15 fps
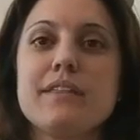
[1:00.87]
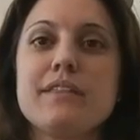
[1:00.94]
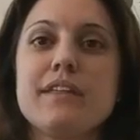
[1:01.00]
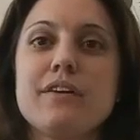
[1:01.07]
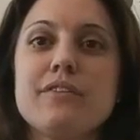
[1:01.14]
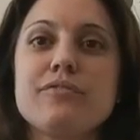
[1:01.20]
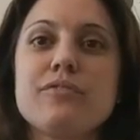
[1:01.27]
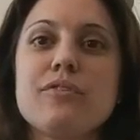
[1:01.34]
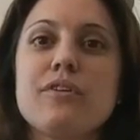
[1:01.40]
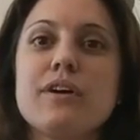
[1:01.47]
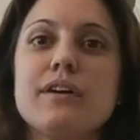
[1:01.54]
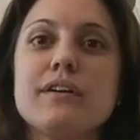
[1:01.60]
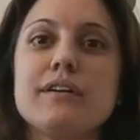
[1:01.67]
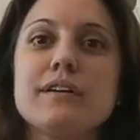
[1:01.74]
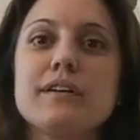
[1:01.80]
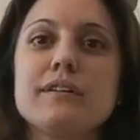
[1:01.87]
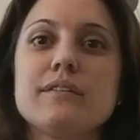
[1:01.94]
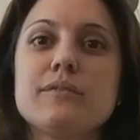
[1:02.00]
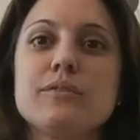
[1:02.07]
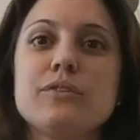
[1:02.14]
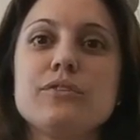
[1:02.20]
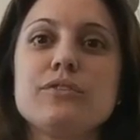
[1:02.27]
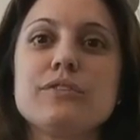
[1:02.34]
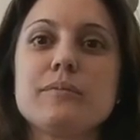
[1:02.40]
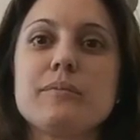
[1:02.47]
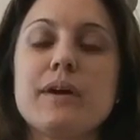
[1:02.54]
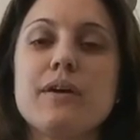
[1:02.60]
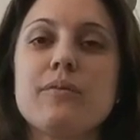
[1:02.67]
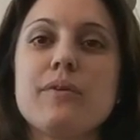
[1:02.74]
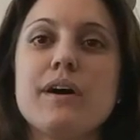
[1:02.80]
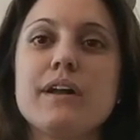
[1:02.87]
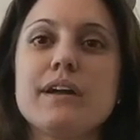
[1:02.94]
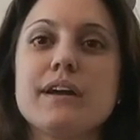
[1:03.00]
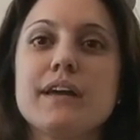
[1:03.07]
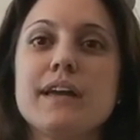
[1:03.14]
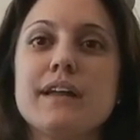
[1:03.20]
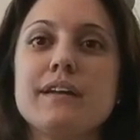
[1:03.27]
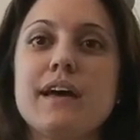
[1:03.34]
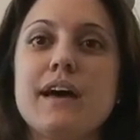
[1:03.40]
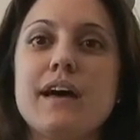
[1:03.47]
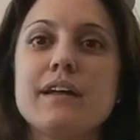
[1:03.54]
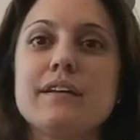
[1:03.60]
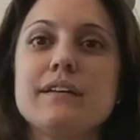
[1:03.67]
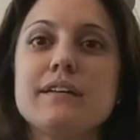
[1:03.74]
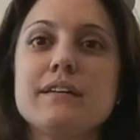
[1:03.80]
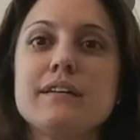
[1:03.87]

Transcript: Therefore, using marijuana cannot